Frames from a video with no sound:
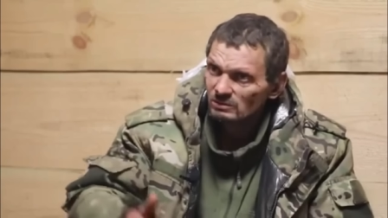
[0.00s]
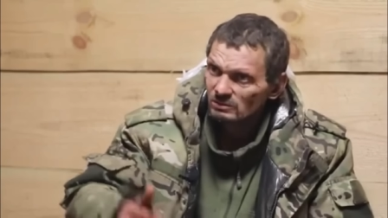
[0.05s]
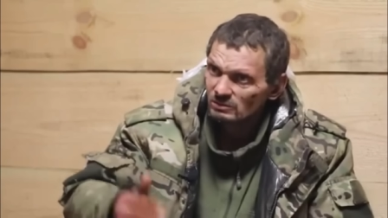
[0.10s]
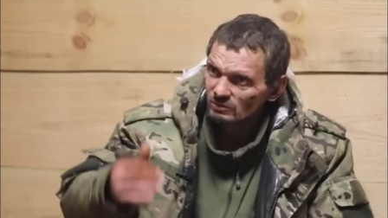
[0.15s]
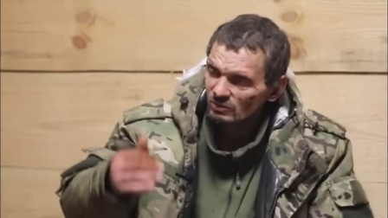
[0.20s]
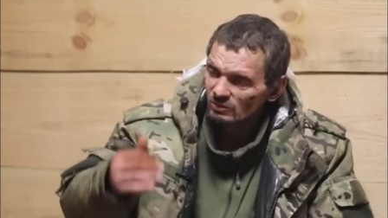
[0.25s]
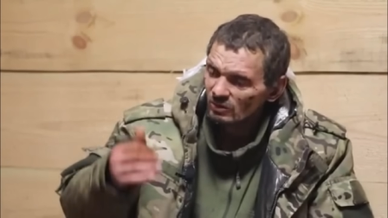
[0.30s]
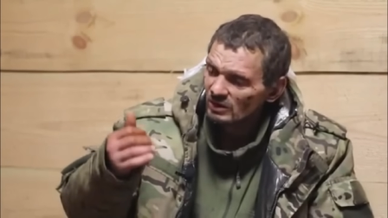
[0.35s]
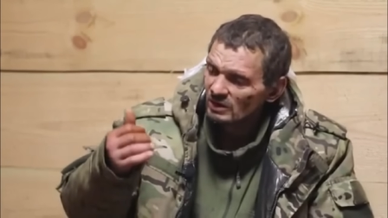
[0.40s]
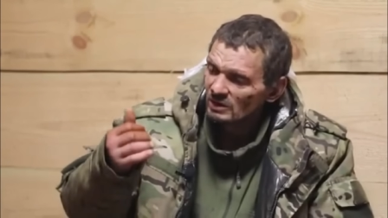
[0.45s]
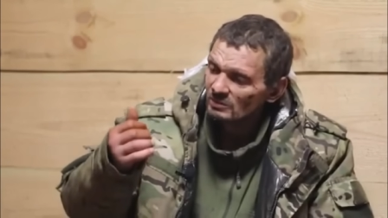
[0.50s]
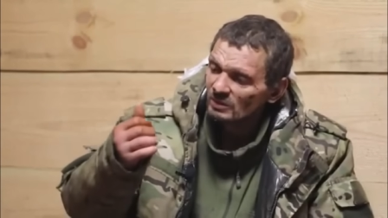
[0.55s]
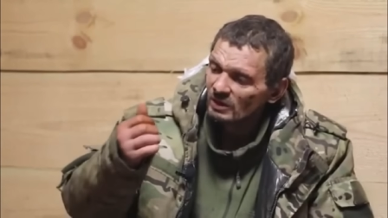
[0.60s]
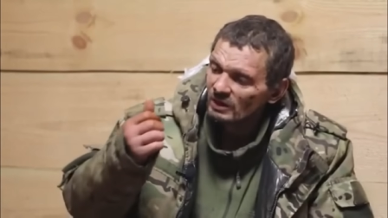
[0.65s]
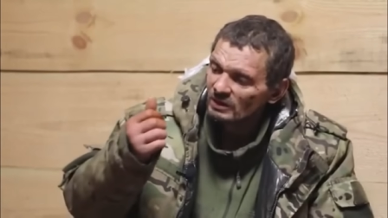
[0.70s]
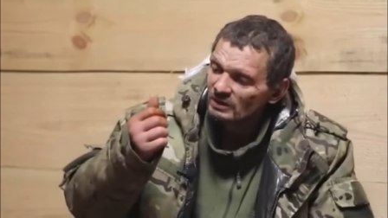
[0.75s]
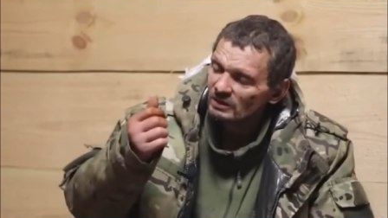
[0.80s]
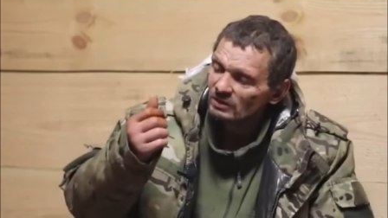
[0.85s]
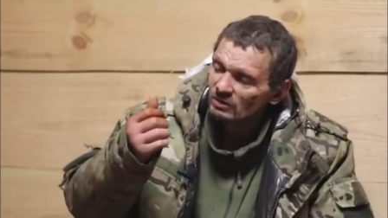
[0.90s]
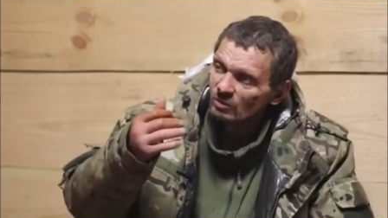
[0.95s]
We
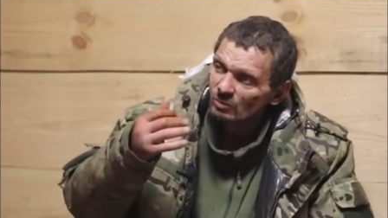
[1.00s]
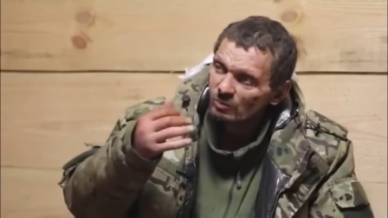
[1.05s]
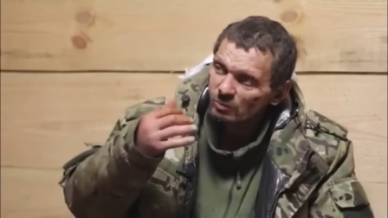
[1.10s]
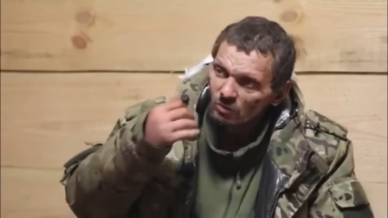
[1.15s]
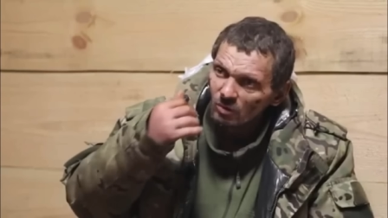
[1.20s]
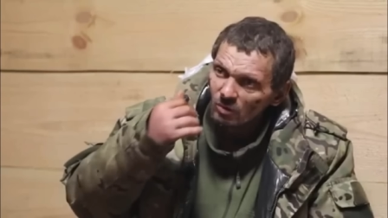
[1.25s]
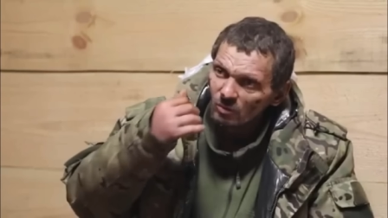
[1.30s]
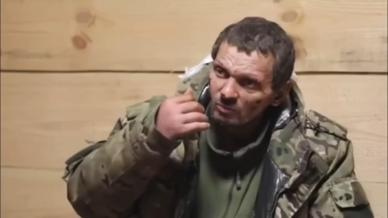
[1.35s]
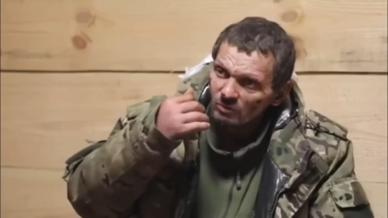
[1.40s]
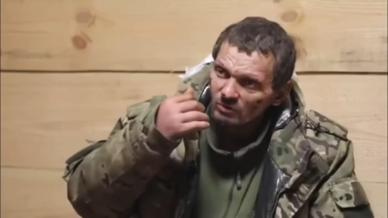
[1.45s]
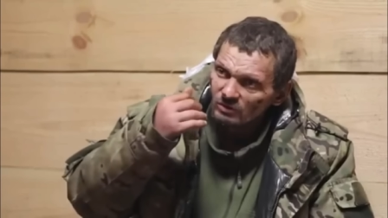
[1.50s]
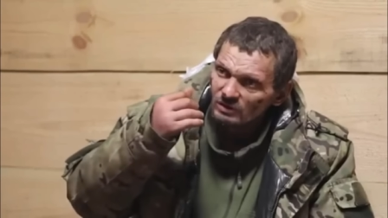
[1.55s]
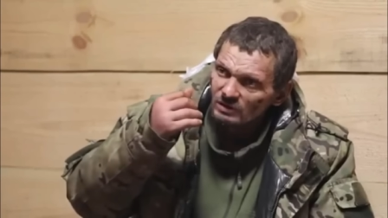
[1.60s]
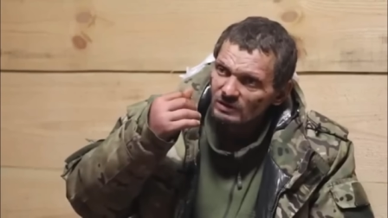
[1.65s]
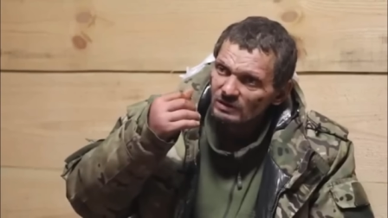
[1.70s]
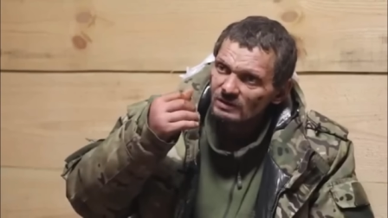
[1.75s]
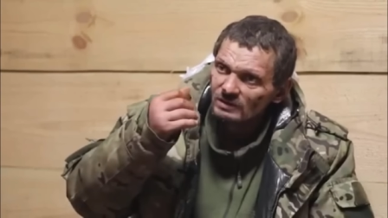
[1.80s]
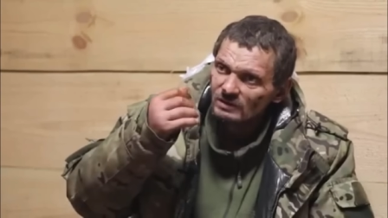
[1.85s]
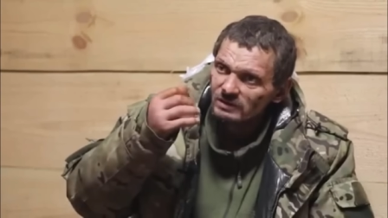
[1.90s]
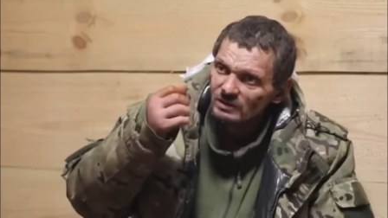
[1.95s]
call, but sometimes we
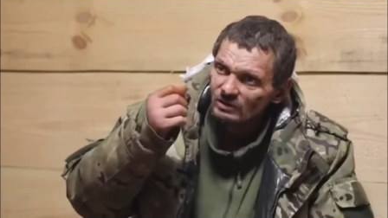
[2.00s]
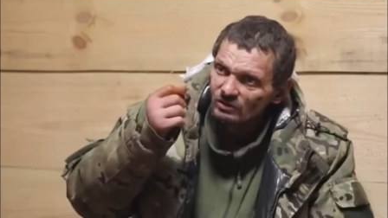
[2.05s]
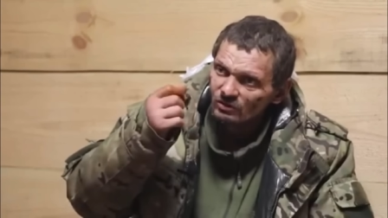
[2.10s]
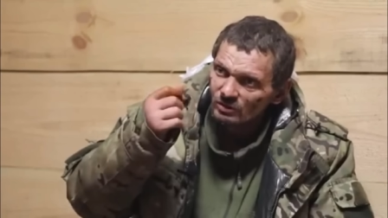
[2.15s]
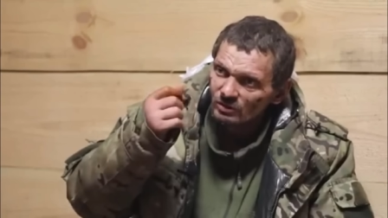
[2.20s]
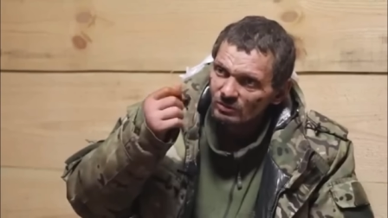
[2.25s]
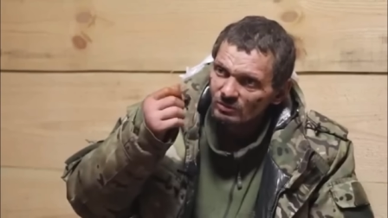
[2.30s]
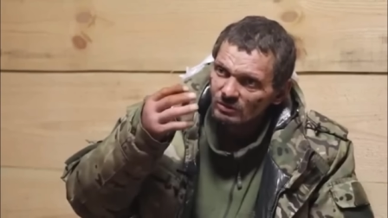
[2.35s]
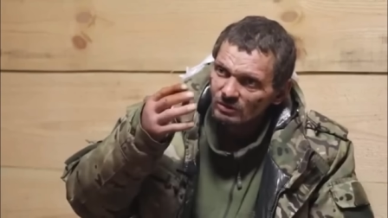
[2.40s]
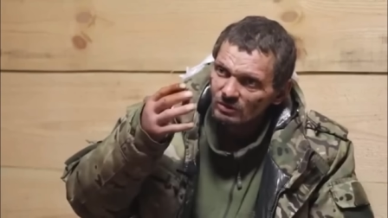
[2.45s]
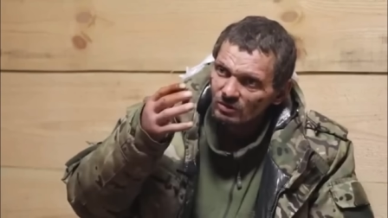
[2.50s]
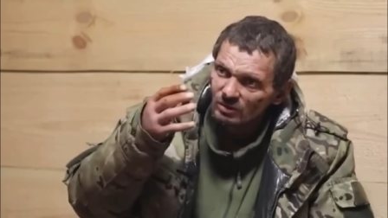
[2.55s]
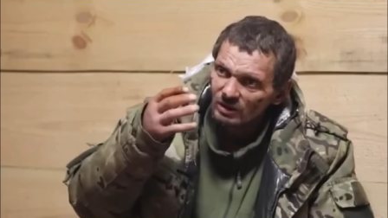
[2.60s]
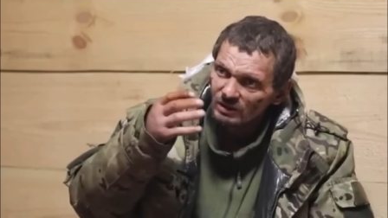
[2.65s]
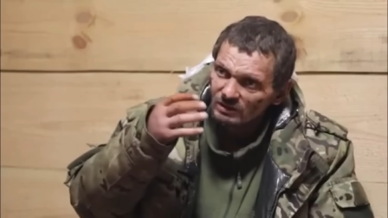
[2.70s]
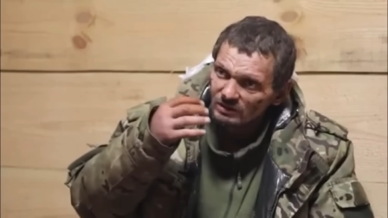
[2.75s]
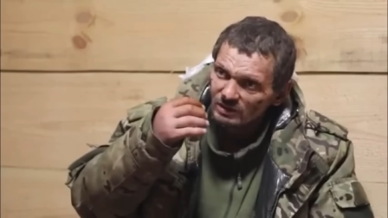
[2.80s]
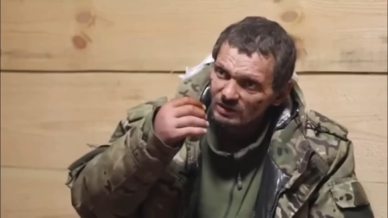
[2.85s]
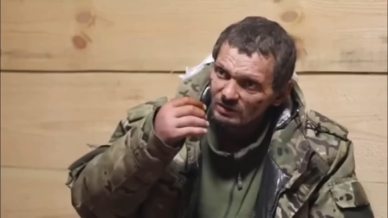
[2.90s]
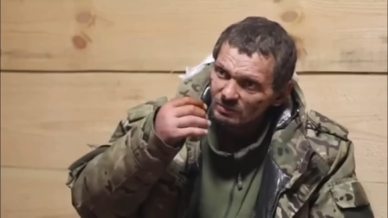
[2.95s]
can't hear them, the radio
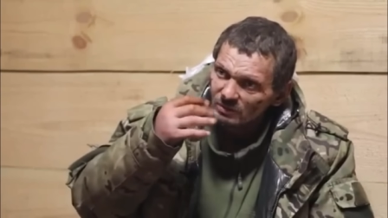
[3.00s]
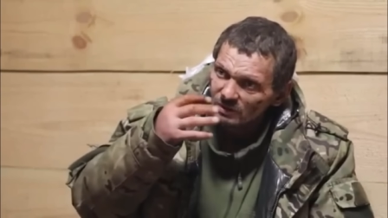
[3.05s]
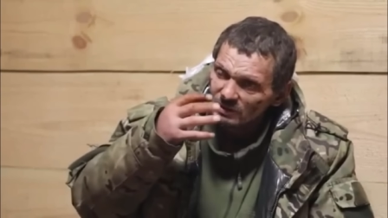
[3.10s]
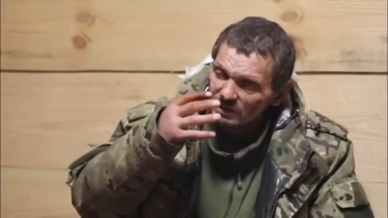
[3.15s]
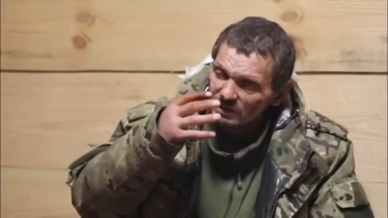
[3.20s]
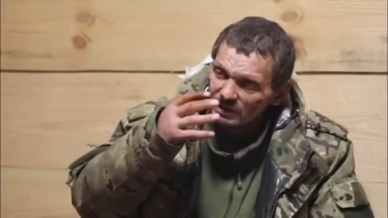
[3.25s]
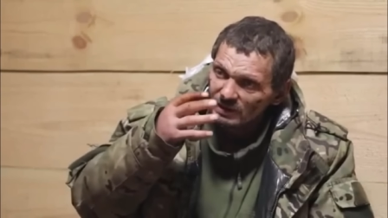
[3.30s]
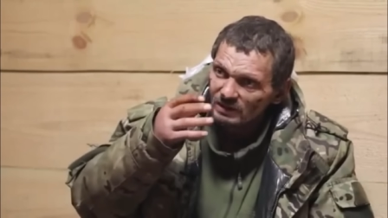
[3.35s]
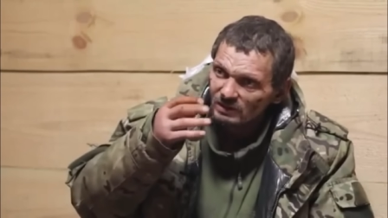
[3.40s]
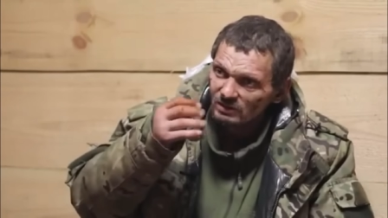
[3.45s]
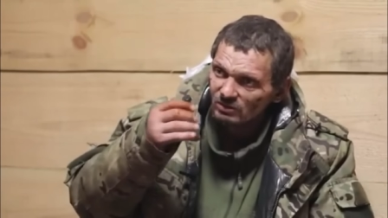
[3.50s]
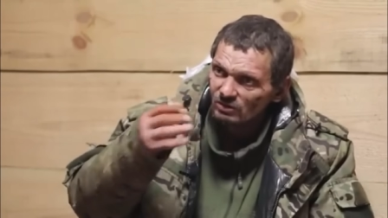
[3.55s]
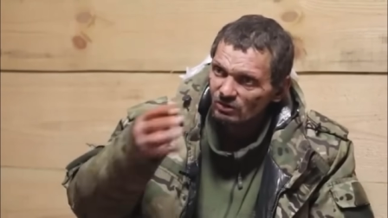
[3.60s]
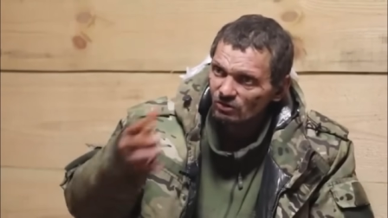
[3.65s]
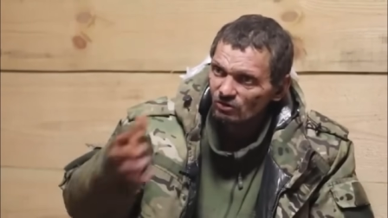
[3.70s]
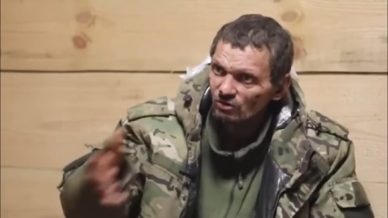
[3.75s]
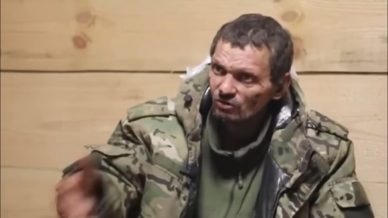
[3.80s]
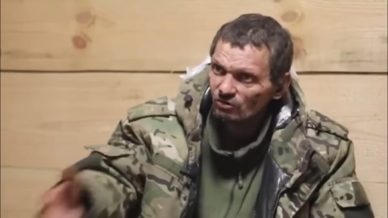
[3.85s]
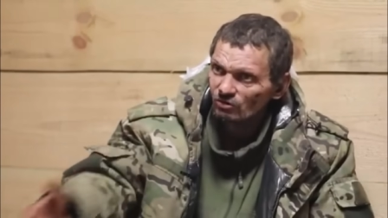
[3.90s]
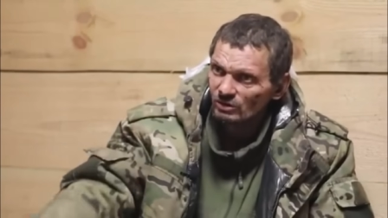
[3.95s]
is bad or something
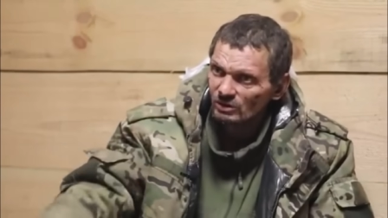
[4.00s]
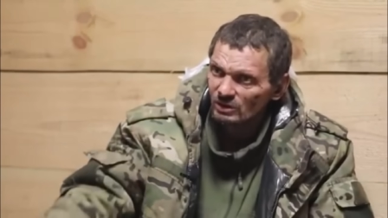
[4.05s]
else.